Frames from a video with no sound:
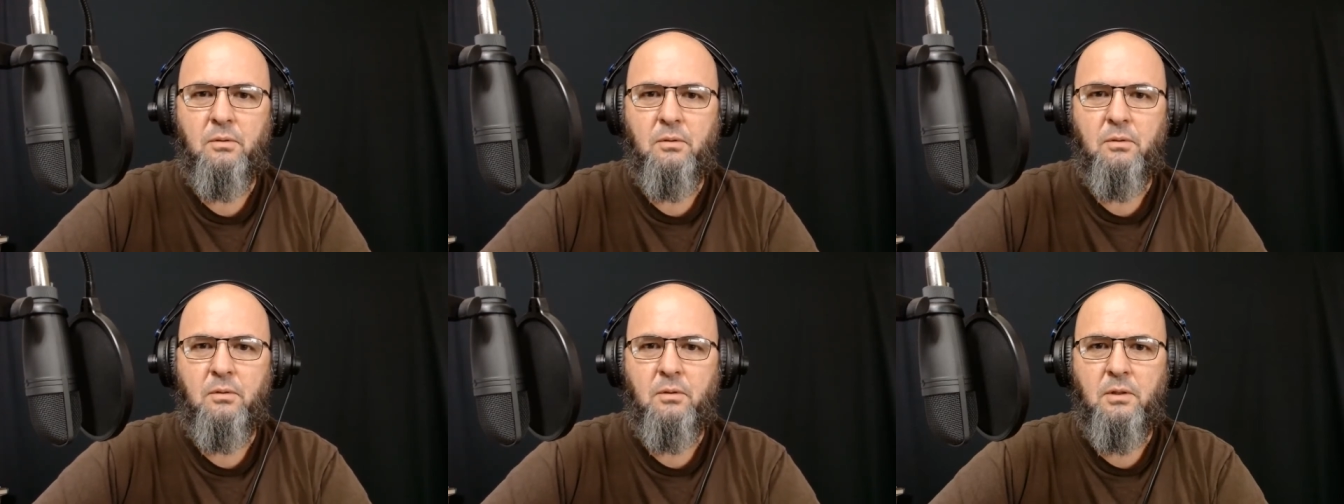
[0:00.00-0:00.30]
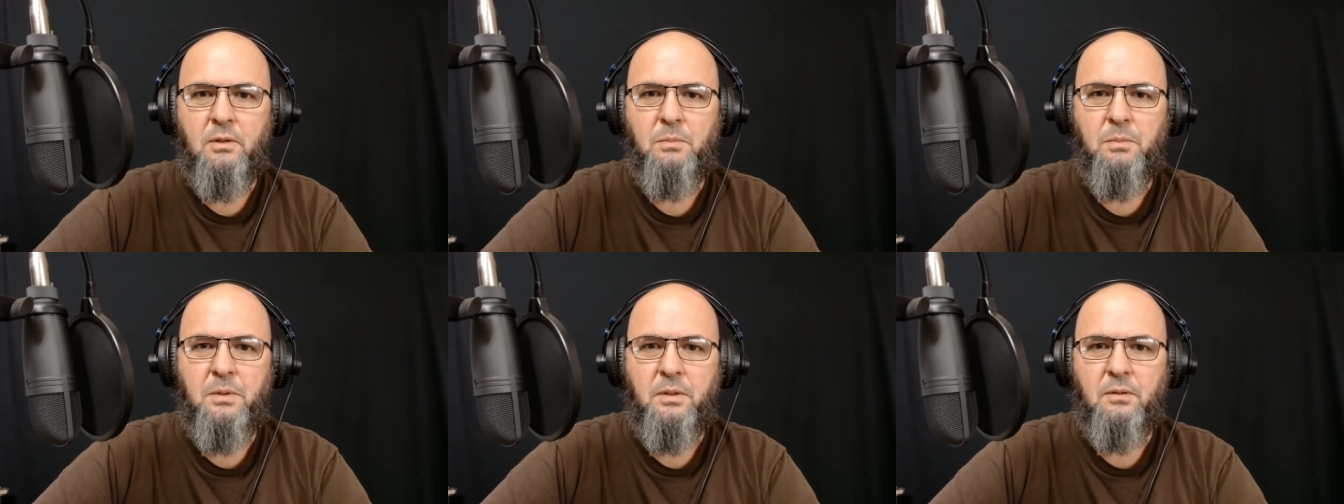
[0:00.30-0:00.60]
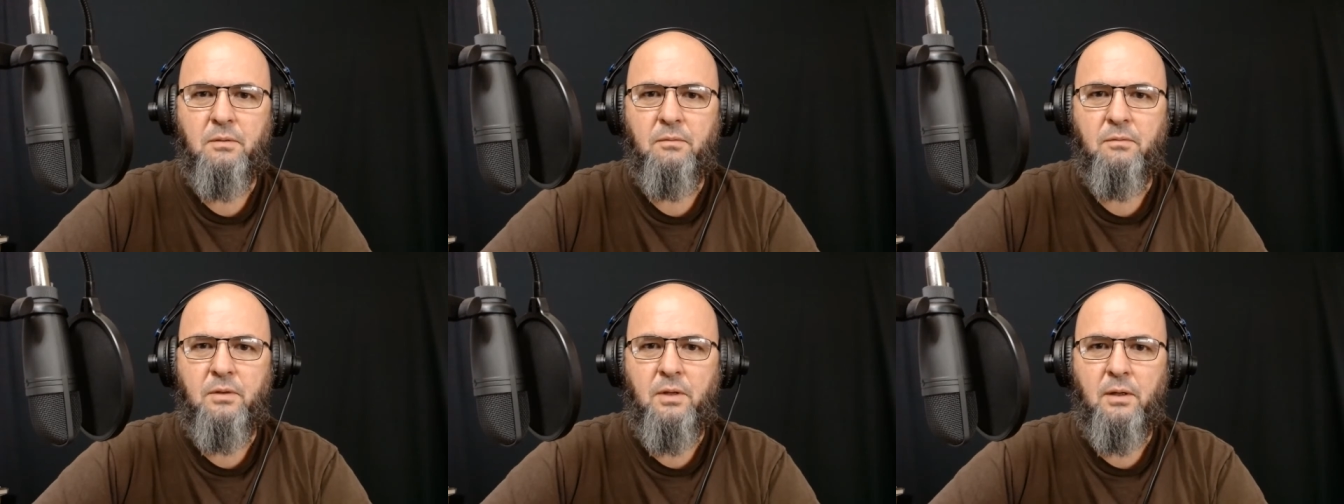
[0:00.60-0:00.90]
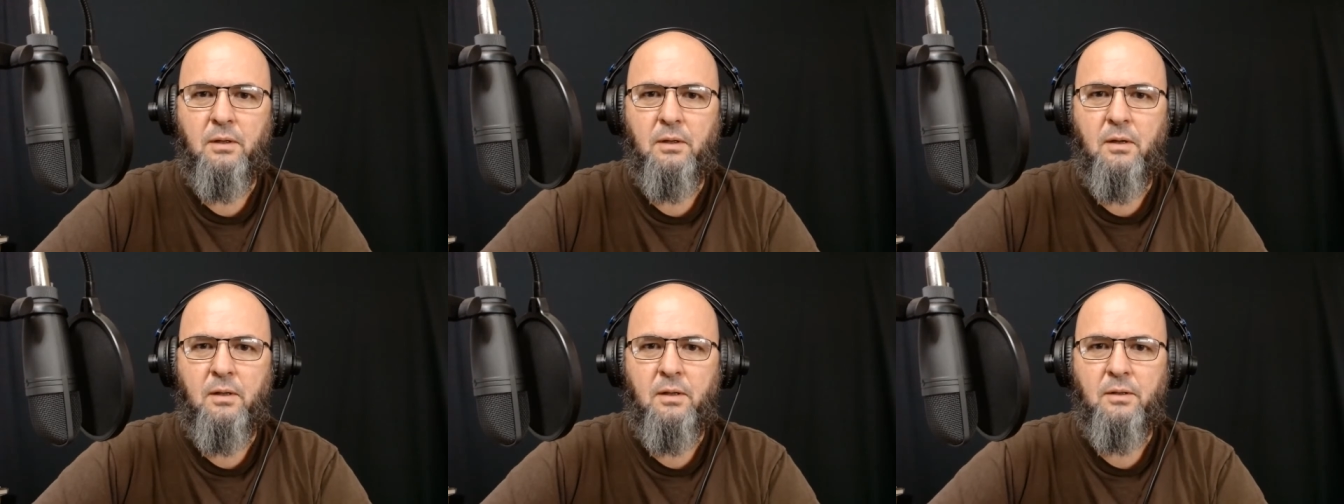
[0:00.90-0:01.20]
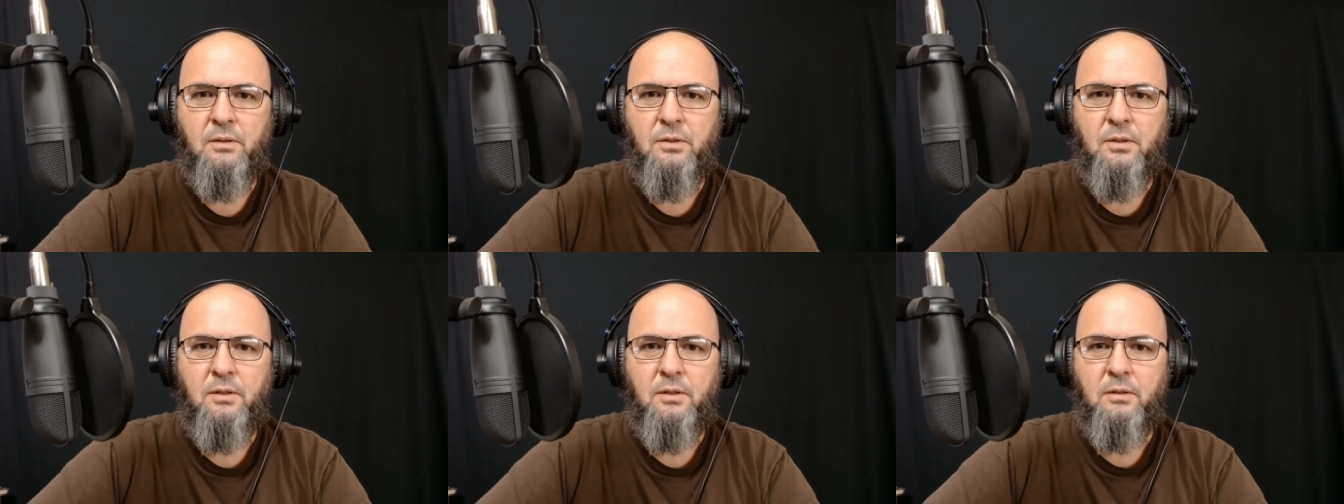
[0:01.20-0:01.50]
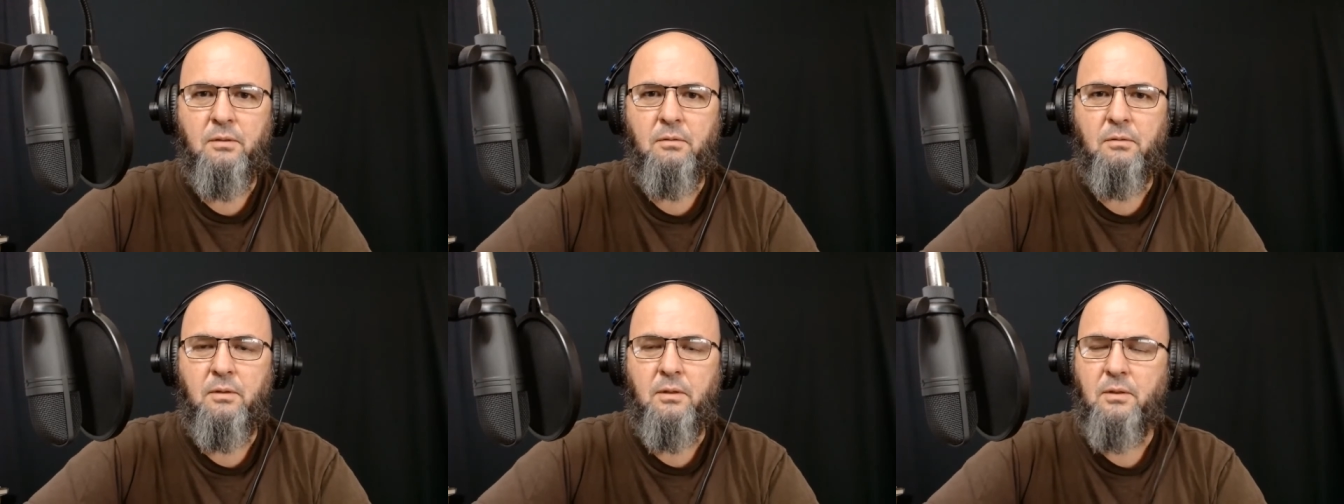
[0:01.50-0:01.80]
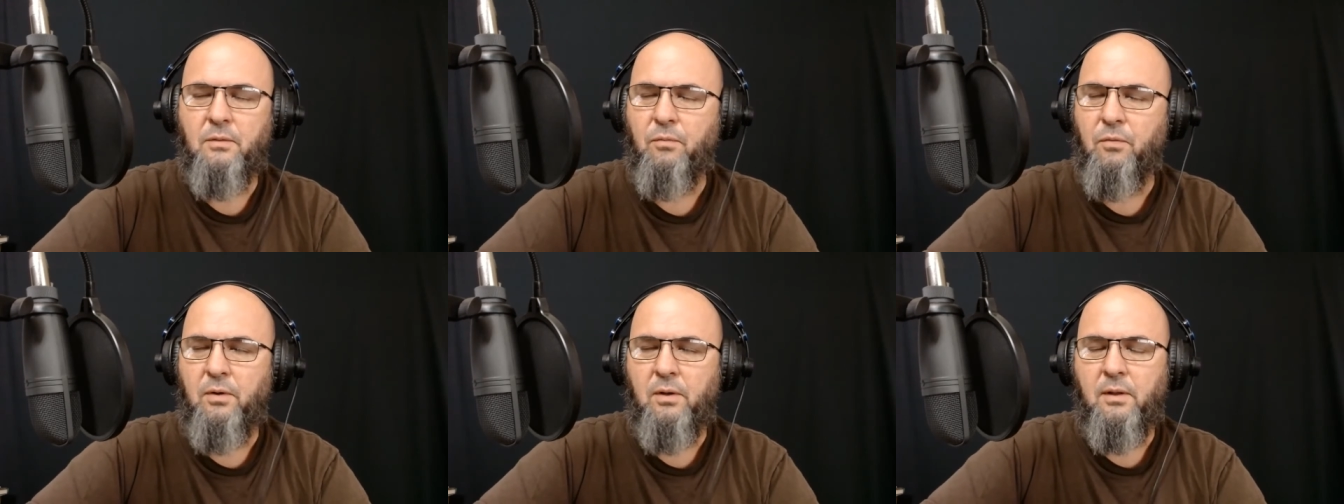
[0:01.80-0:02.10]
this piece of technology that's
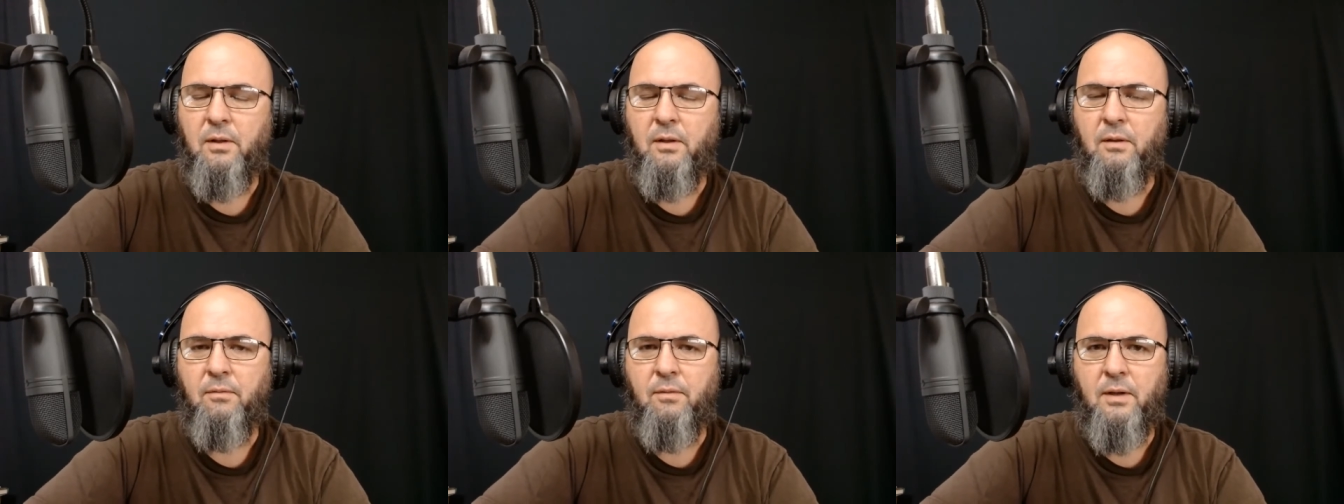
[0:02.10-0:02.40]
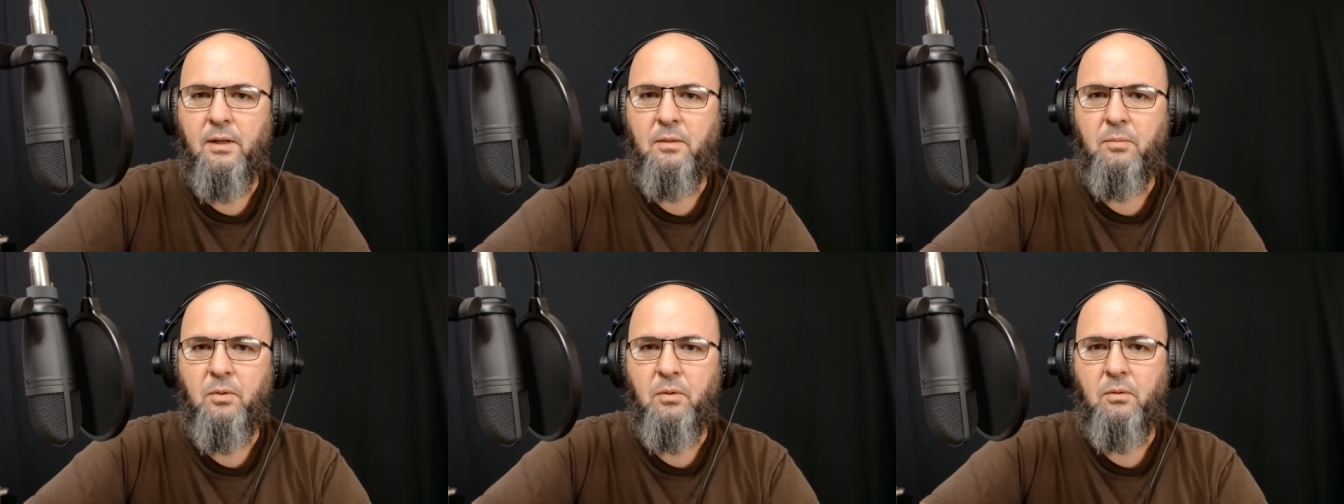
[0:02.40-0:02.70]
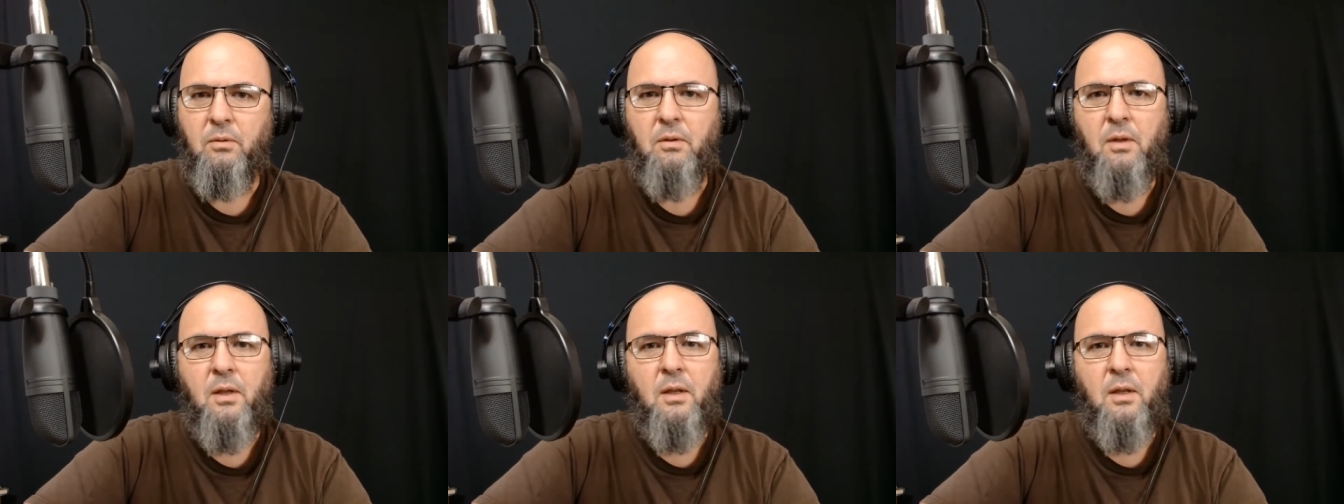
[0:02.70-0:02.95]
freely available.